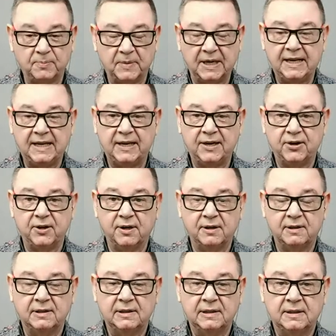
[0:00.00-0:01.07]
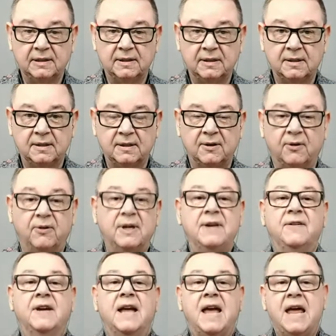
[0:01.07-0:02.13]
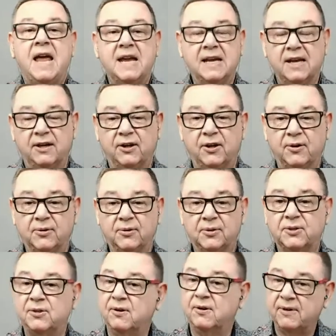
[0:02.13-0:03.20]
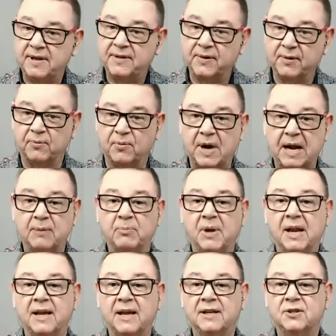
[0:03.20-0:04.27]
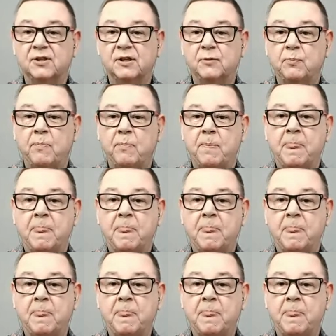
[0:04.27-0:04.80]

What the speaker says: leader, or even a hangout host, you're in the right place. Mm-hmm.